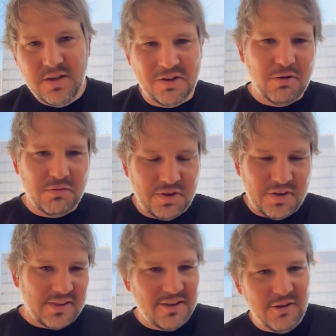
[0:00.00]
over
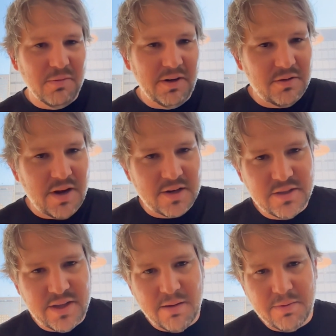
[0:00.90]
like the human
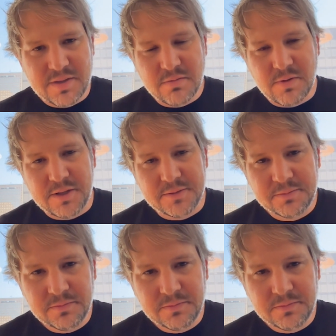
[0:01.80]
interaction that happens as well.